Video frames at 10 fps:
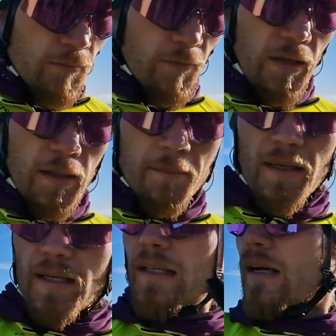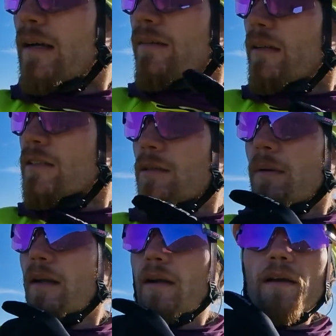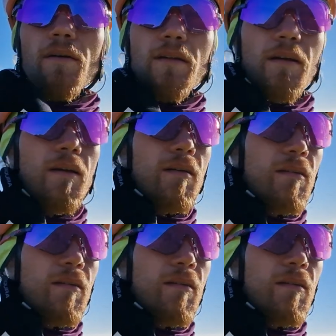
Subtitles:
Vegan bike life, that's the way to go, I think.